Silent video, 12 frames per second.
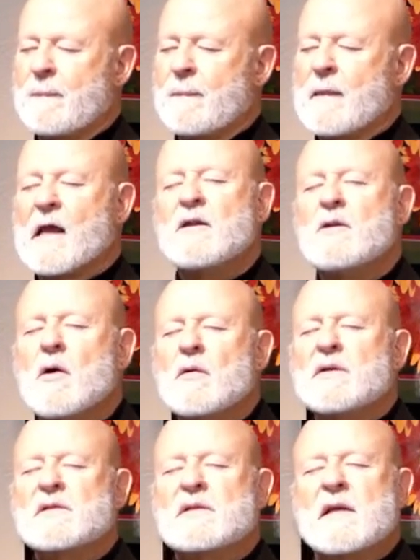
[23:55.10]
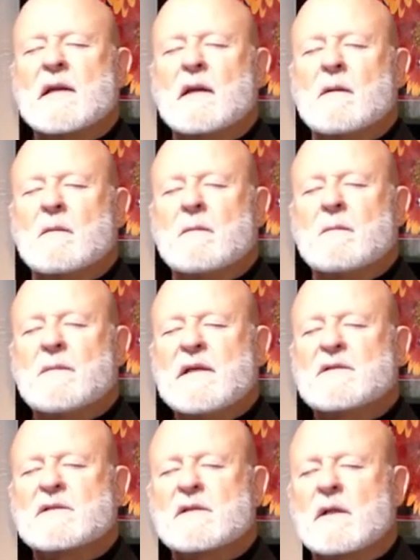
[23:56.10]
And notice that it
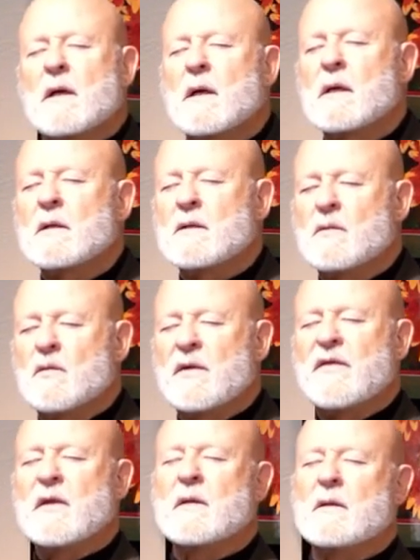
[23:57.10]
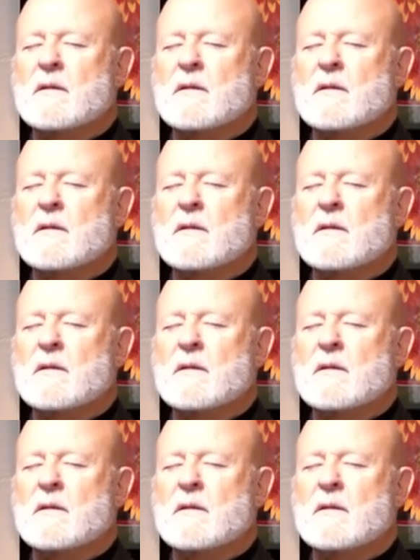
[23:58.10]
beats the heart within.